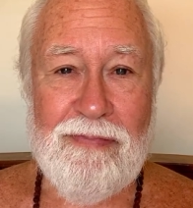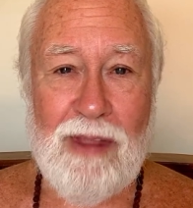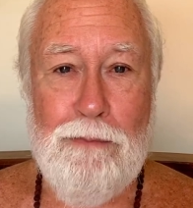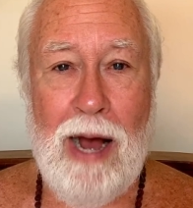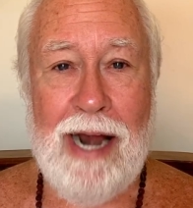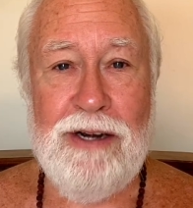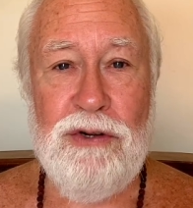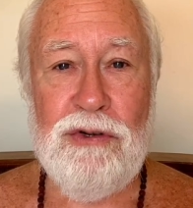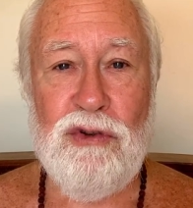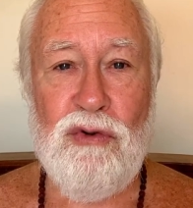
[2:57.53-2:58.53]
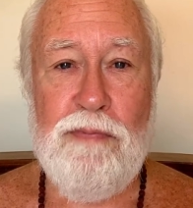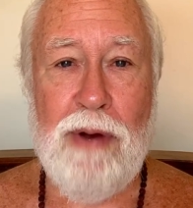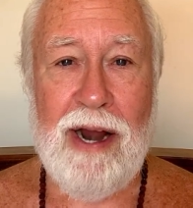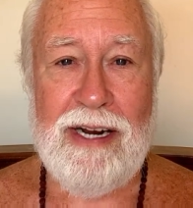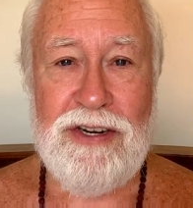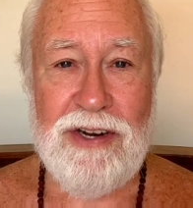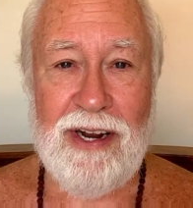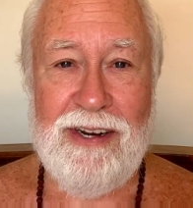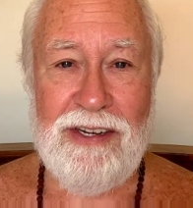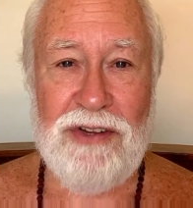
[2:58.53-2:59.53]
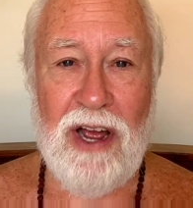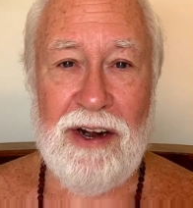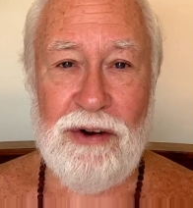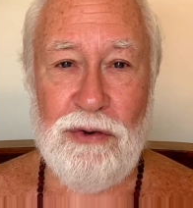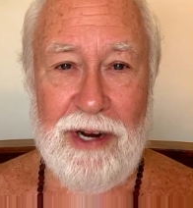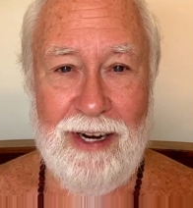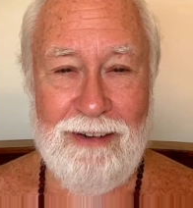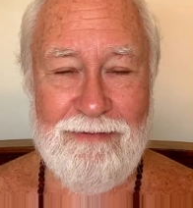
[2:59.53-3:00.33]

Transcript: Mandukya Upanishad does not agree.